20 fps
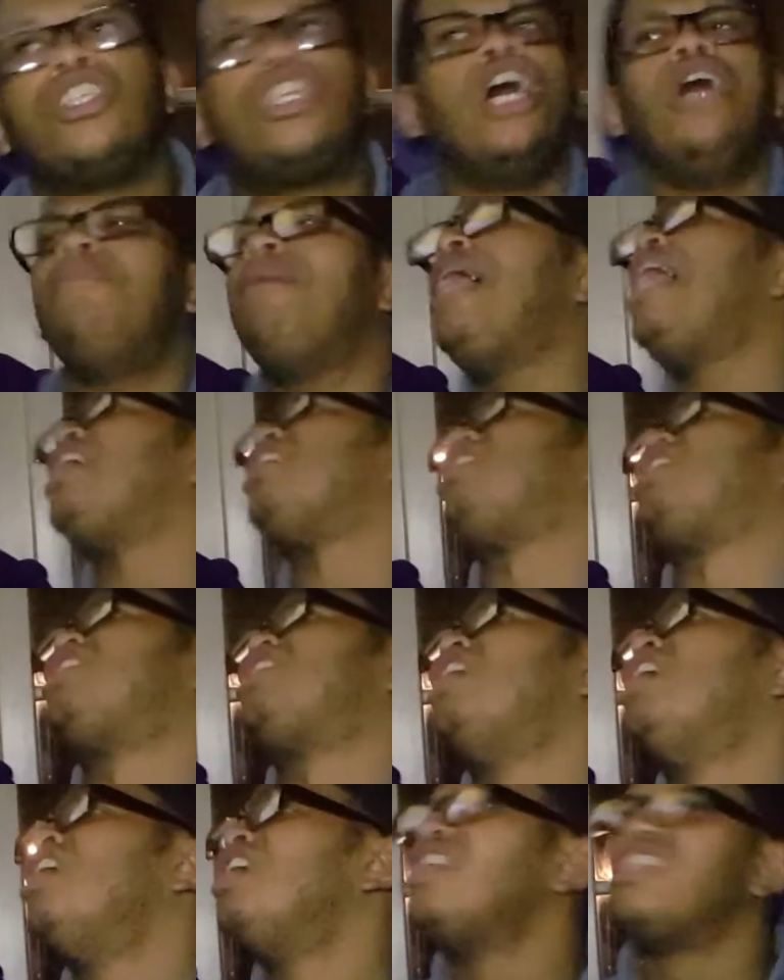
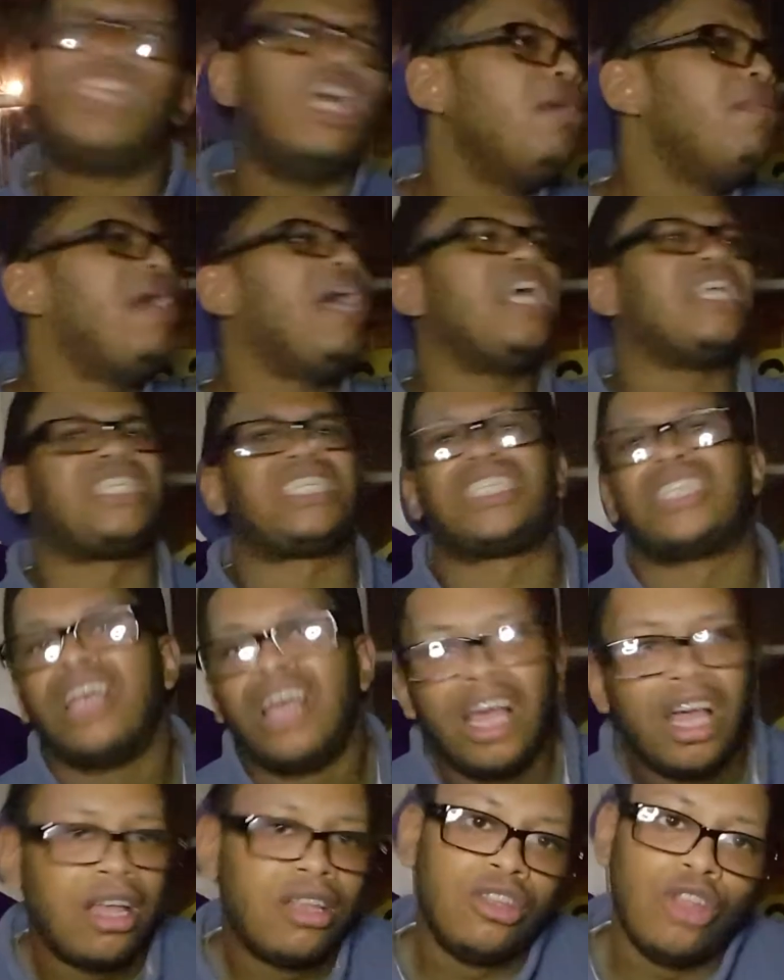Zamas!
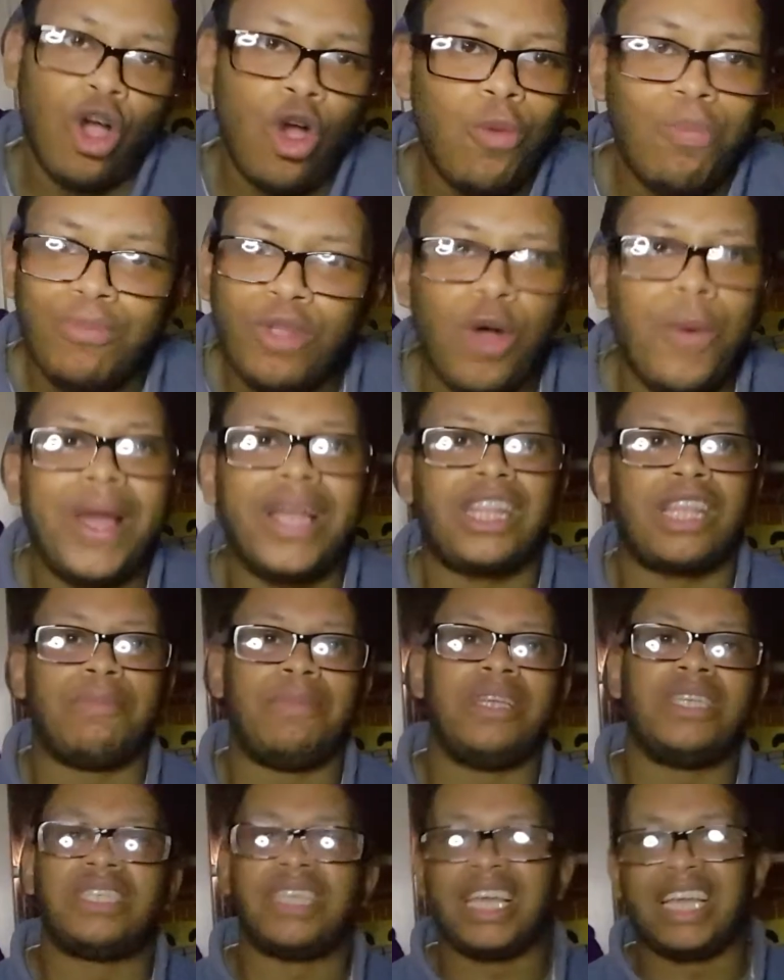Nope, nowhere to
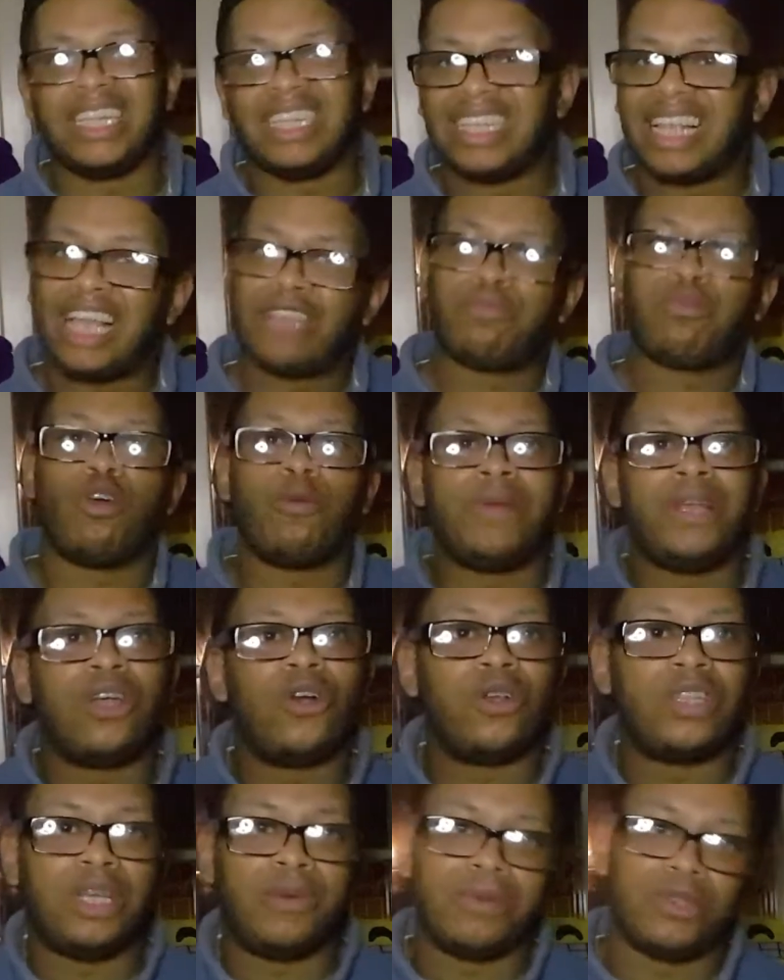be seen. That's probably
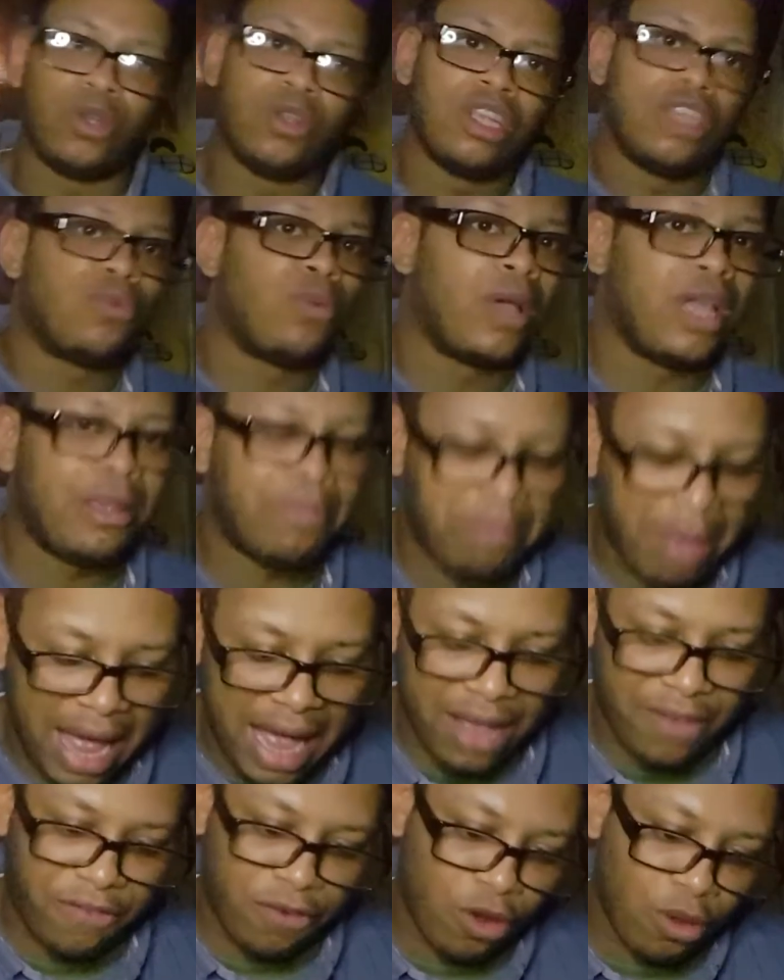because he was on his way
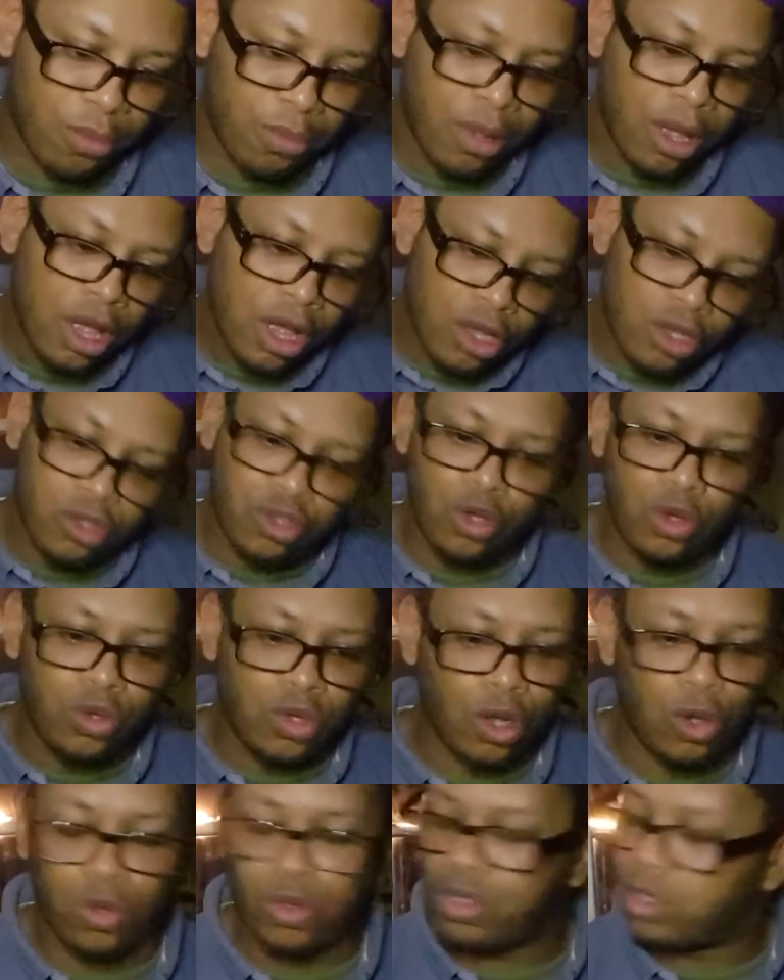back from
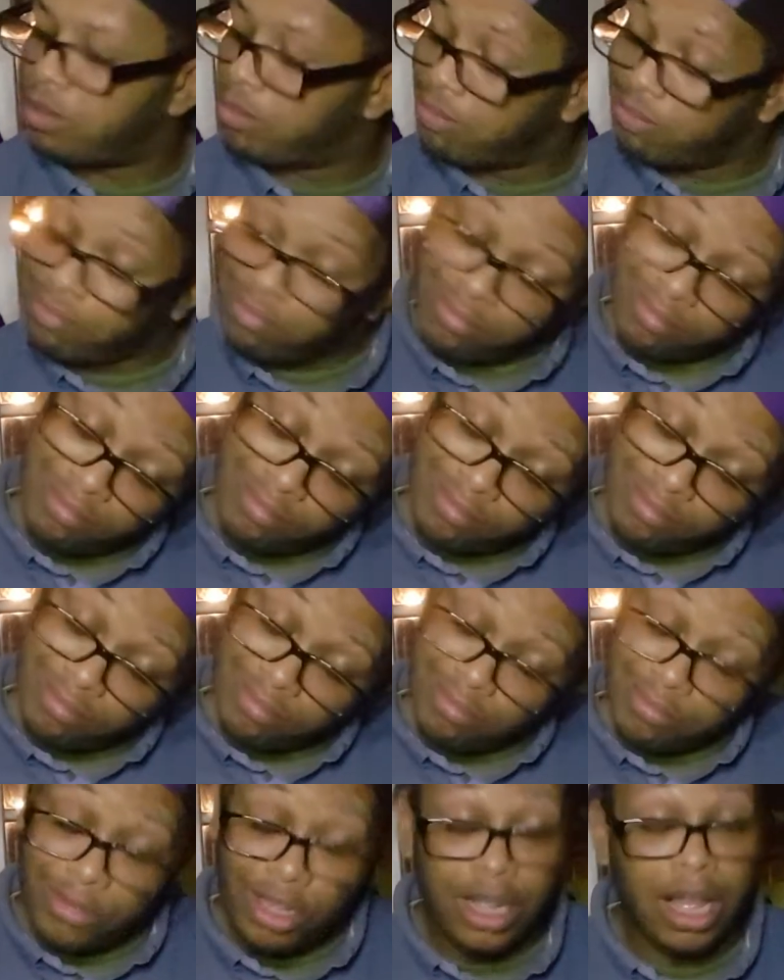Zuno's.
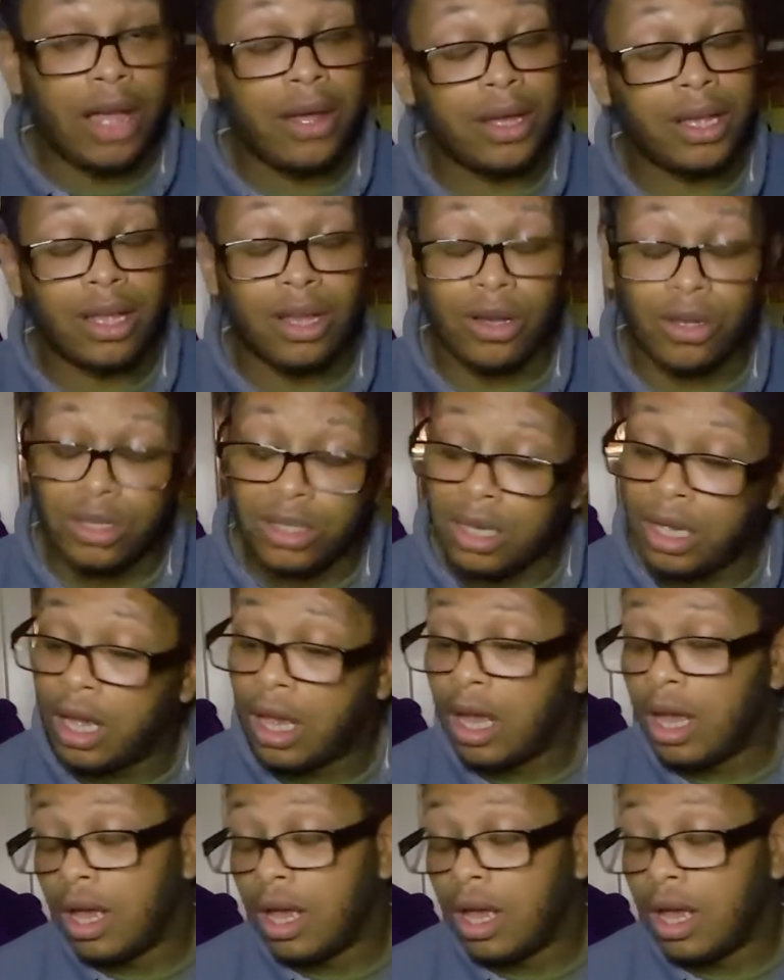You know how it goes.